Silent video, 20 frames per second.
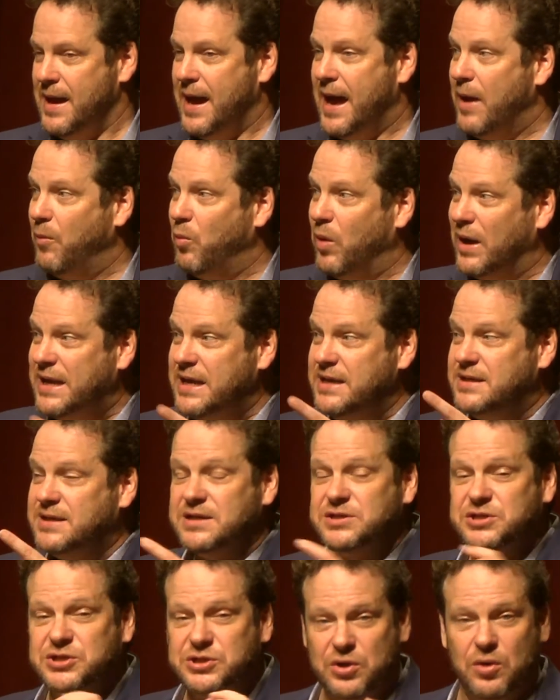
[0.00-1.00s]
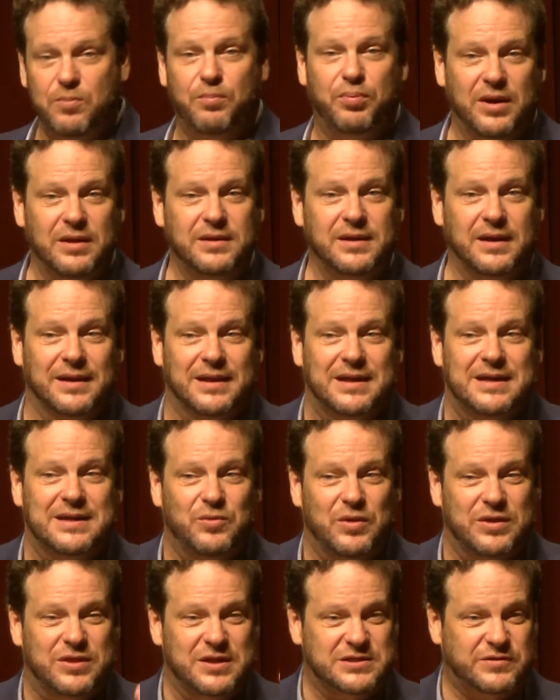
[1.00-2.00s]
And what he does so brilliantly
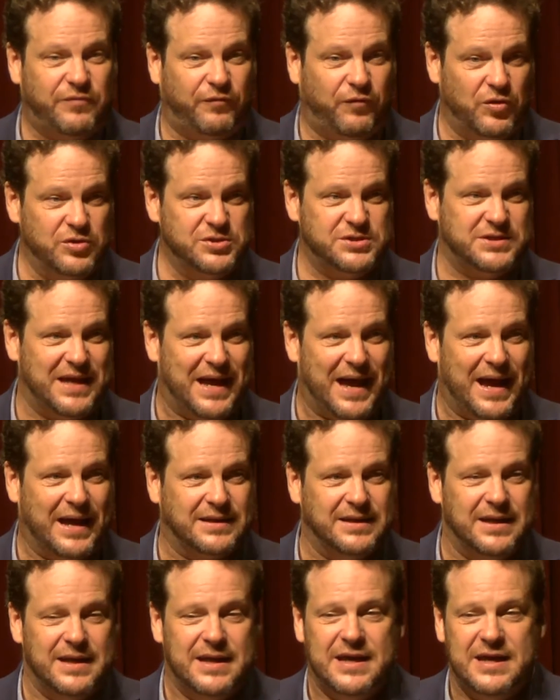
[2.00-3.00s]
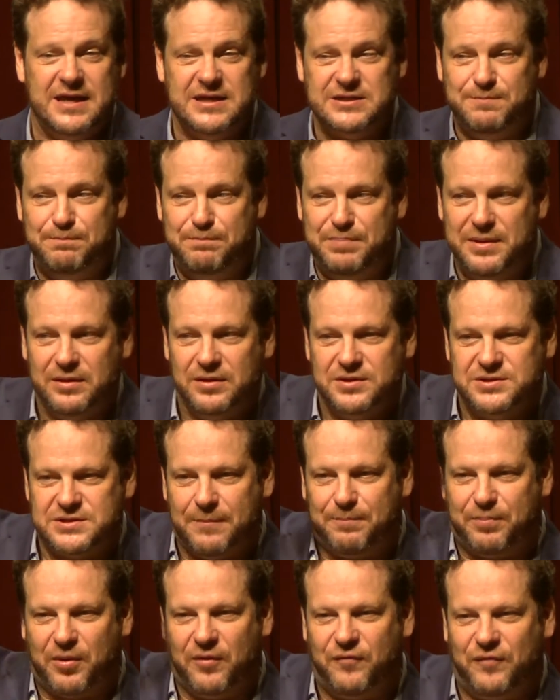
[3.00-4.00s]
with this first act is builds
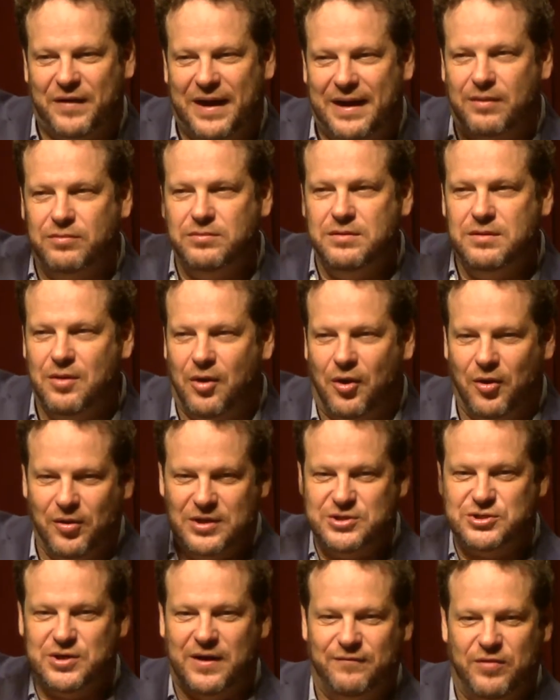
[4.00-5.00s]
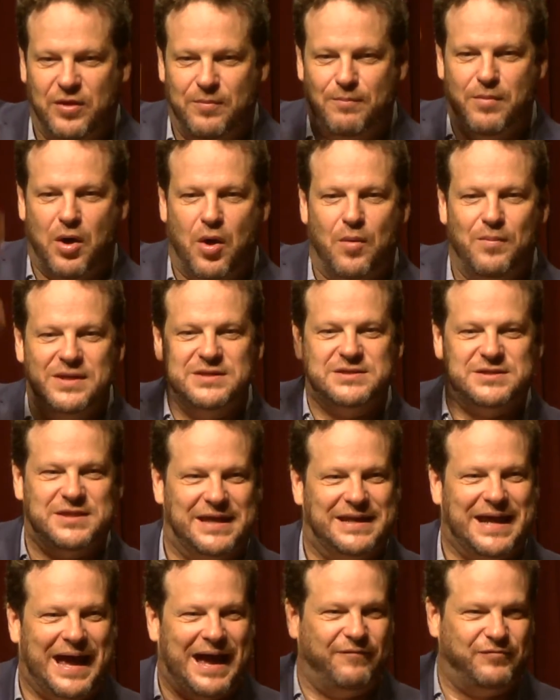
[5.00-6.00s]
a profound knowledge of the moments
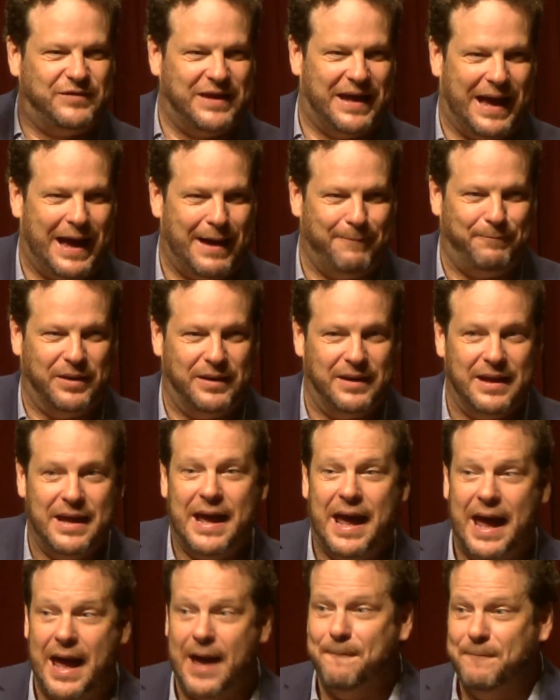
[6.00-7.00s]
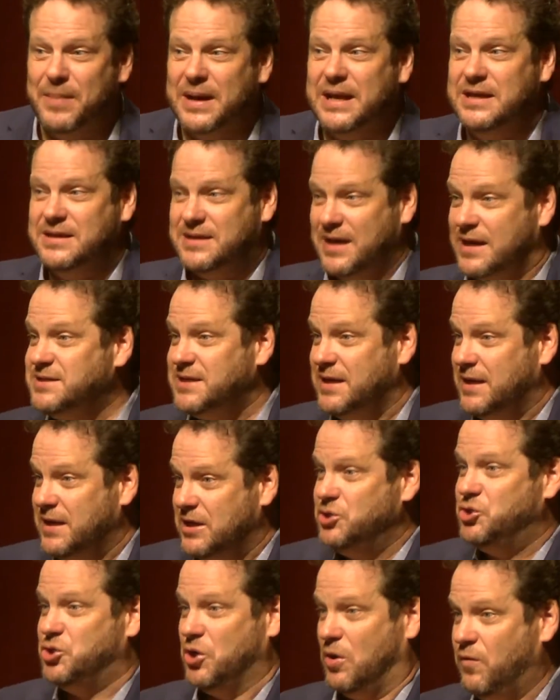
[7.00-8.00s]
that have to happen. But he does it
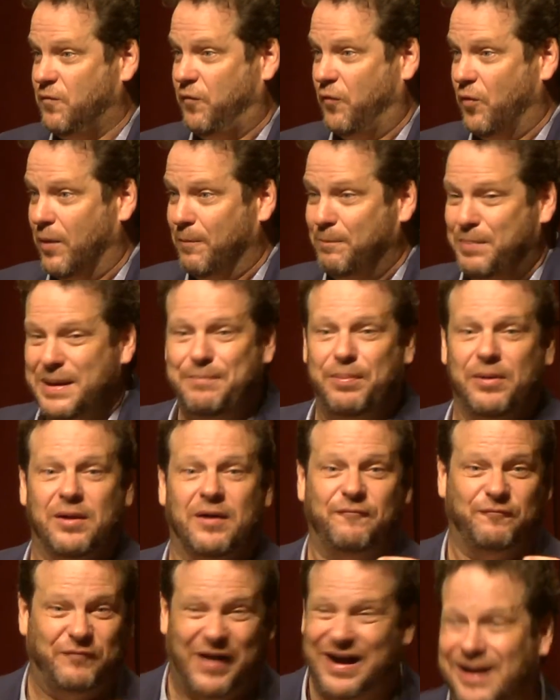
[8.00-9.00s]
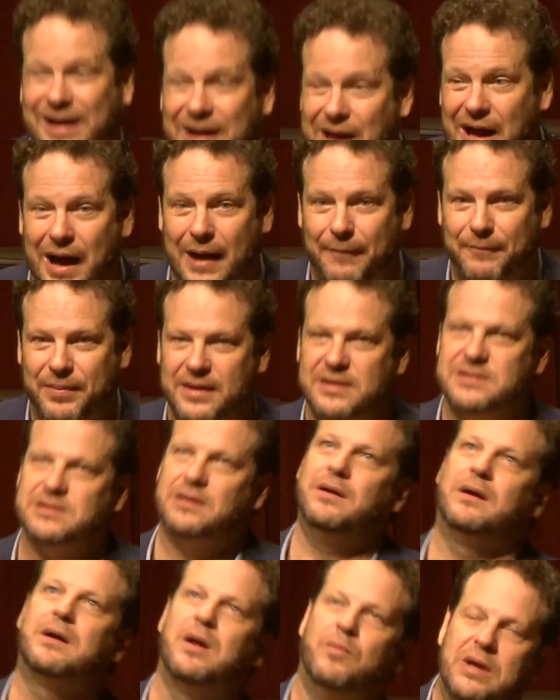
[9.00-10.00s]
in joke form. People are fucking up. And so,
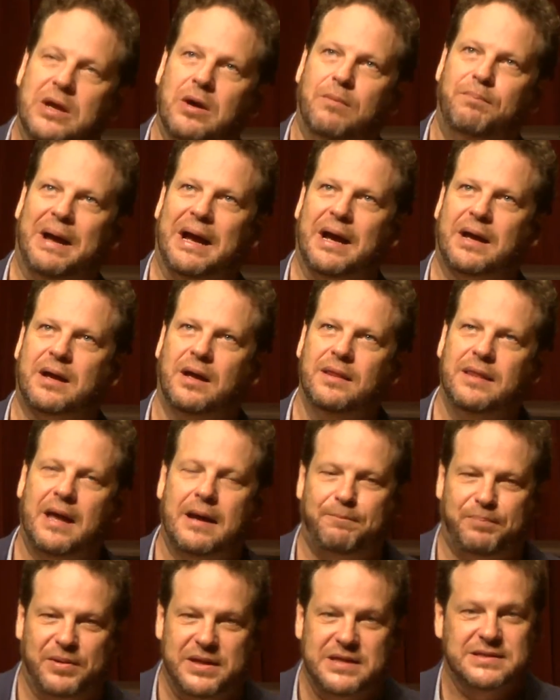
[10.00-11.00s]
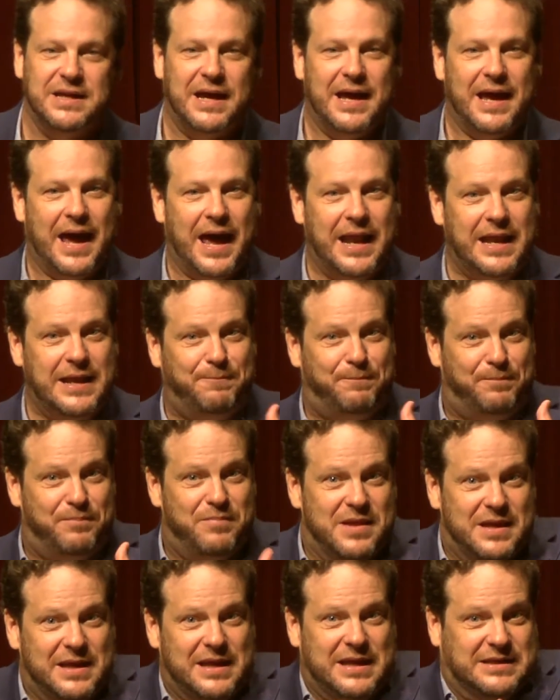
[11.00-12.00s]
no, can we go back on that, please? And he,
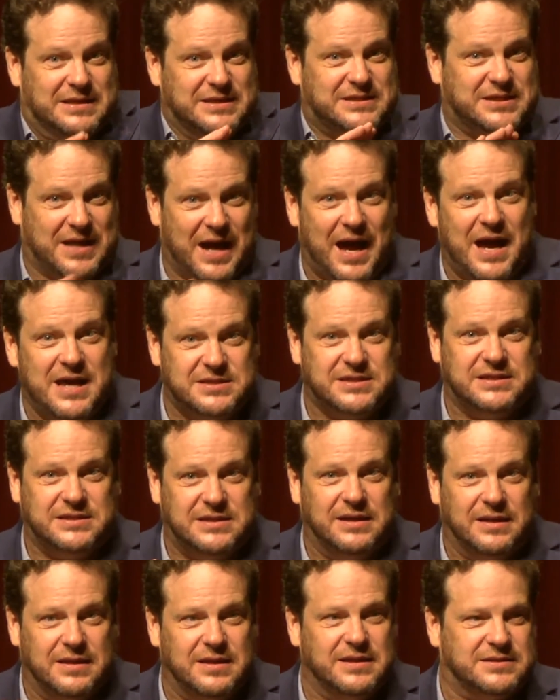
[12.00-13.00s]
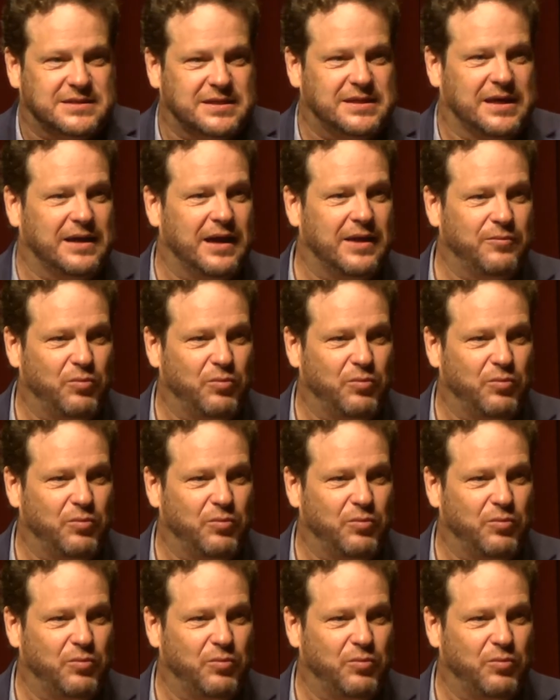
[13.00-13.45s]
he disguises it in this thing.